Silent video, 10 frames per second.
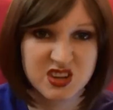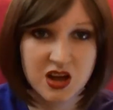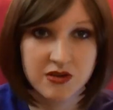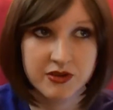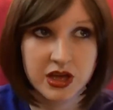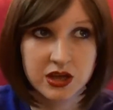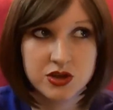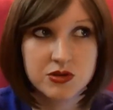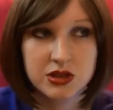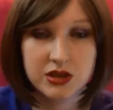off and
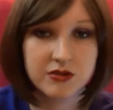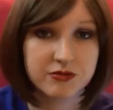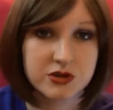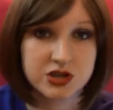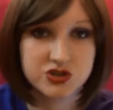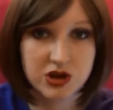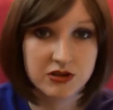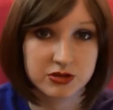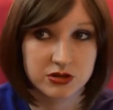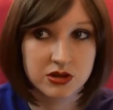you get like a free
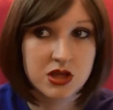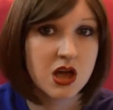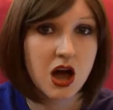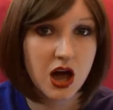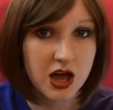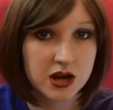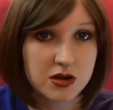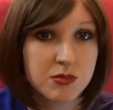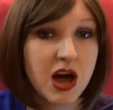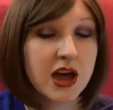travel item.